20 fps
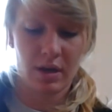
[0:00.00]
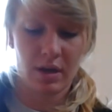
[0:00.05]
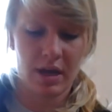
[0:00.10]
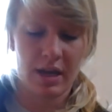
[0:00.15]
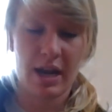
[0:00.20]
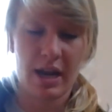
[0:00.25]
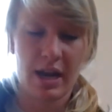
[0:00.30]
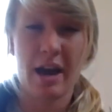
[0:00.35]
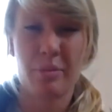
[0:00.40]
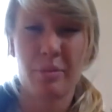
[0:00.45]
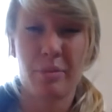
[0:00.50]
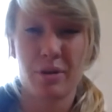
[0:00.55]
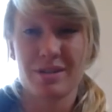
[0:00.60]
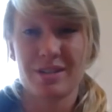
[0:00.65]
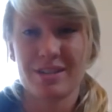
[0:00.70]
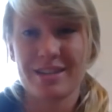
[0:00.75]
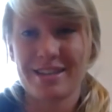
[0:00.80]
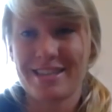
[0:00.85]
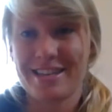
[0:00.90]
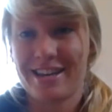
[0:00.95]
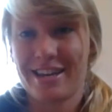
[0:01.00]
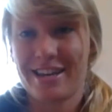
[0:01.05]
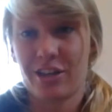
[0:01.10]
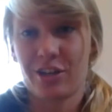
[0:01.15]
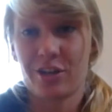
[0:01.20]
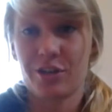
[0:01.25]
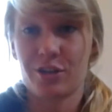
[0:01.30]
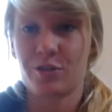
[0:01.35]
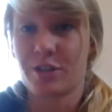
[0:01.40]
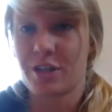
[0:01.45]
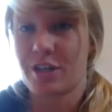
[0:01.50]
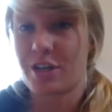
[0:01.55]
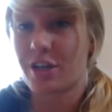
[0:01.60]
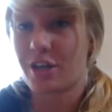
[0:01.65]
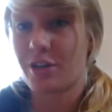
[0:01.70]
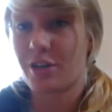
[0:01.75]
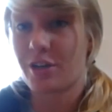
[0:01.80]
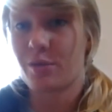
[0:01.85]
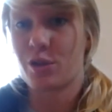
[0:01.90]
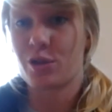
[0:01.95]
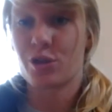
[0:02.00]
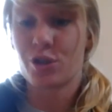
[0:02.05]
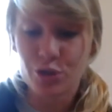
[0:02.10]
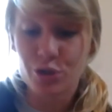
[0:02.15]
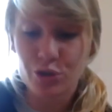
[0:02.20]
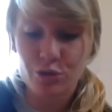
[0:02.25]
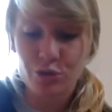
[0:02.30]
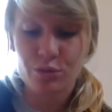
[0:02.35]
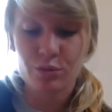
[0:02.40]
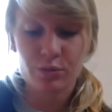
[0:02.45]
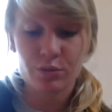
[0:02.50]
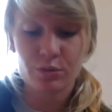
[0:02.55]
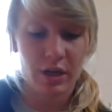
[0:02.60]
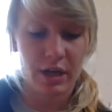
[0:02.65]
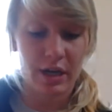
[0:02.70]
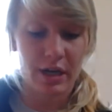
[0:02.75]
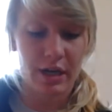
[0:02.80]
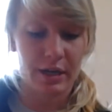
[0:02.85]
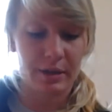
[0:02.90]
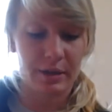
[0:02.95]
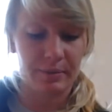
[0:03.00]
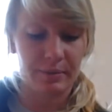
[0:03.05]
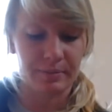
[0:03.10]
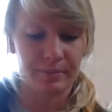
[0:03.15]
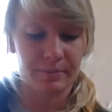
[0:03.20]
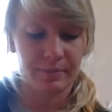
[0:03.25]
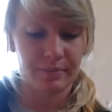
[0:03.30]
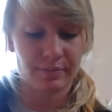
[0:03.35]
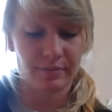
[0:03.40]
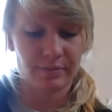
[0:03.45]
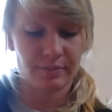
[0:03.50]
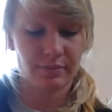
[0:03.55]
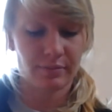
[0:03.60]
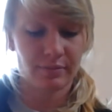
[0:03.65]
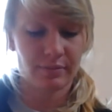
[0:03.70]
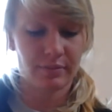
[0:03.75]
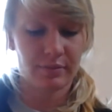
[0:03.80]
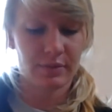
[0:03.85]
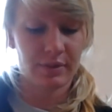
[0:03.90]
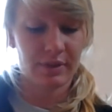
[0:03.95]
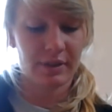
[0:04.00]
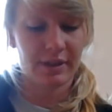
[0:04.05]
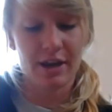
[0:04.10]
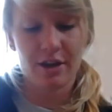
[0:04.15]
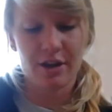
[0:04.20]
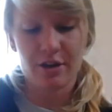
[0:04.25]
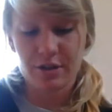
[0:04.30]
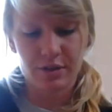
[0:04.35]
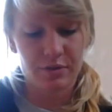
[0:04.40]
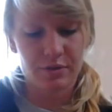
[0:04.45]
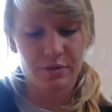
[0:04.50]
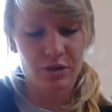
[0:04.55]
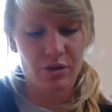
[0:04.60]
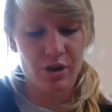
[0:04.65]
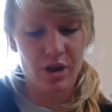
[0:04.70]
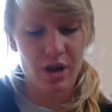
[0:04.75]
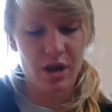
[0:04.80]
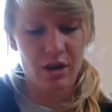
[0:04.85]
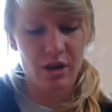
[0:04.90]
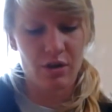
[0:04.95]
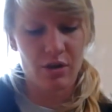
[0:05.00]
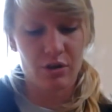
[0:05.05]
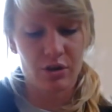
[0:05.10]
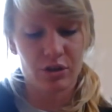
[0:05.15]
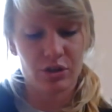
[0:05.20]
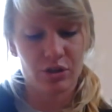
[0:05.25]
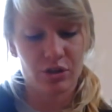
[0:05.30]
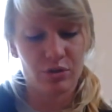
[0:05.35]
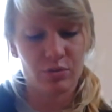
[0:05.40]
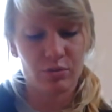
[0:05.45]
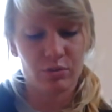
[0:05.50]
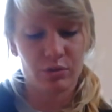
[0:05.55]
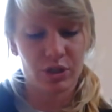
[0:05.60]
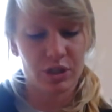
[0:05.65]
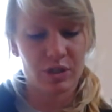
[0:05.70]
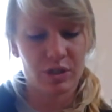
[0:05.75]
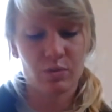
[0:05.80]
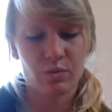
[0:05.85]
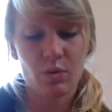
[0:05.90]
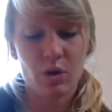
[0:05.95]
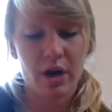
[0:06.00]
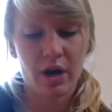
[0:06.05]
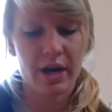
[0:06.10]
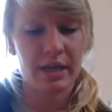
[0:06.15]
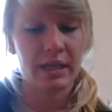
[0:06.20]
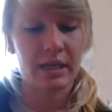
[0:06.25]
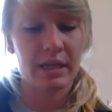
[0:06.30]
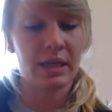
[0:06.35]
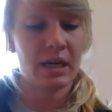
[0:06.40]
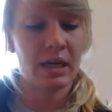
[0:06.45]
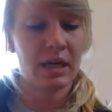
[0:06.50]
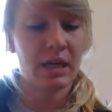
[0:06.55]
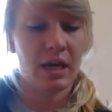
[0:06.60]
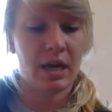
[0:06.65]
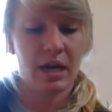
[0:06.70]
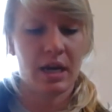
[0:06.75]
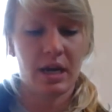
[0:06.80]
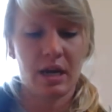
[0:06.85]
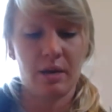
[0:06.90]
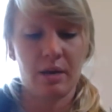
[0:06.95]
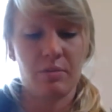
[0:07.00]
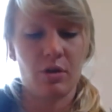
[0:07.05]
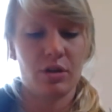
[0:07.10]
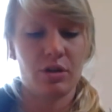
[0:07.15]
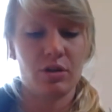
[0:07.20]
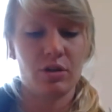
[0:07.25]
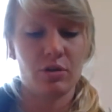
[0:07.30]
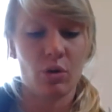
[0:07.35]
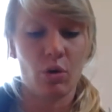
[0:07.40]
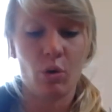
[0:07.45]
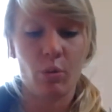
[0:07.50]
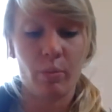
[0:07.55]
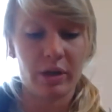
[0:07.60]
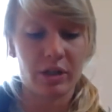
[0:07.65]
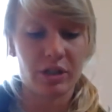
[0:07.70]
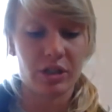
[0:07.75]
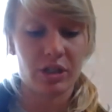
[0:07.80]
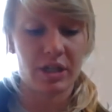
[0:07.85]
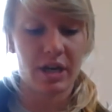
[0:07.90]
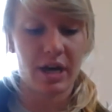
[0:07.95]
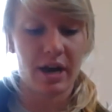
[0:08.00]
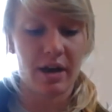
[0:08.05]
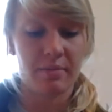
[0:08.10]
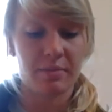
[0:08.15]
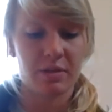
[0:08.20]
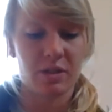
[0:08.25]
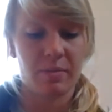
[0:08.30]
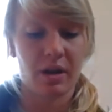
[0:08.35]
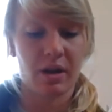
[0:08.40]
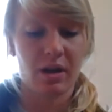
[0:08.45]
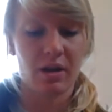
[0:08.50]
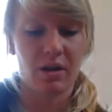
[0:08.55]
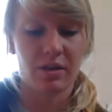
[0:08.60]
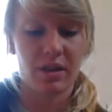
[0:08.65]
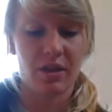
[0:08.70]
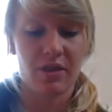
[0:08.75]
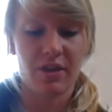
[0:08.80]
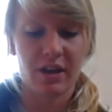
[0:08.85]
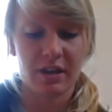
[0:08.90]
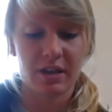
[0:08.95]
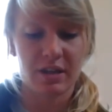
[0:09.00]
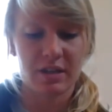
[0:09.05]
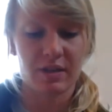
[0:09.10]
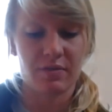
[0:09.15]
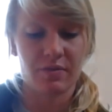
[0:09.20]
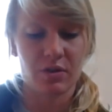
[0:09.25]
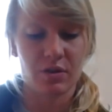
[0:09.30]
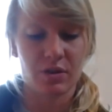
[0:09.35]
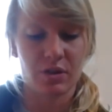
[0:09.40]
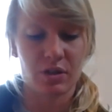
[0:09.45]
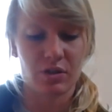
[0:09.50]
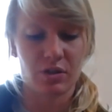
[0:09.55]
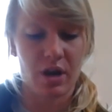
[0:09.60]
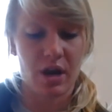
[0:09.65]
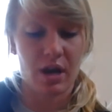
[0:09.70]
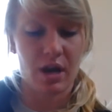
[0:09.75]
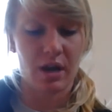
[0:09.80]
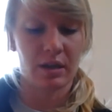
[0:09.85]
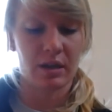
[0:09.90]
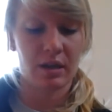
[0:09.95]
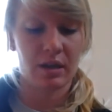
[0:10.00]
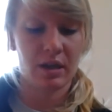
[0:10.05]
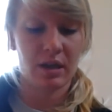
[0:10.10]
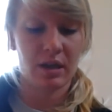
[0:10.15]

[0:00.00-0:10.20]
And I personally think it looks really good with 2 layers of string. You could do just 1. You could do a whole bunch of times depending on the thickness of your string.